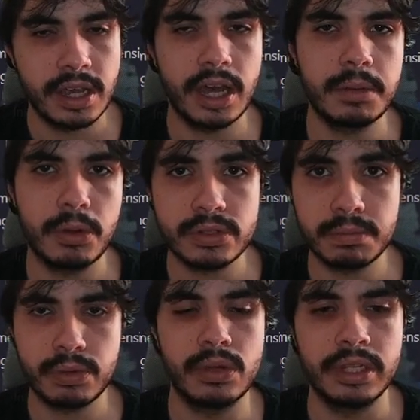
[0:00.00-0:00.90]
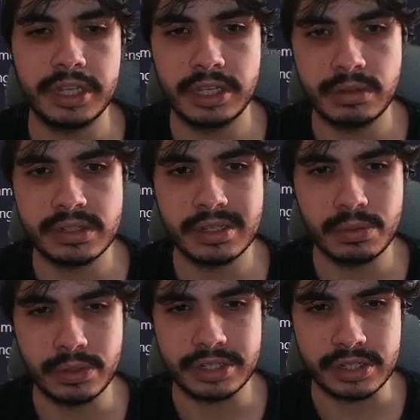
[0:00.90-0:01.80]
and most importantly Qt,
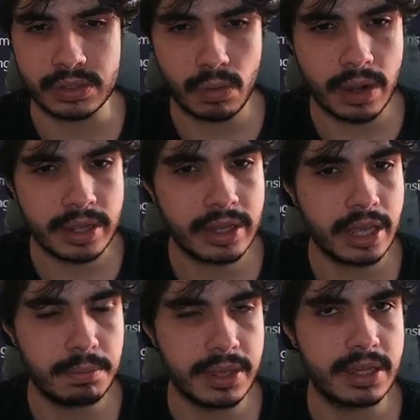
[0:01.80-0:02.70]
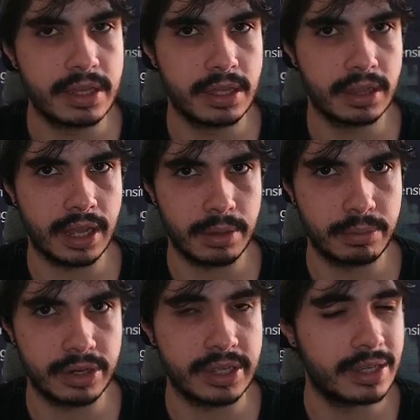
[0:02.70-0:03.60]
which is quite a big library.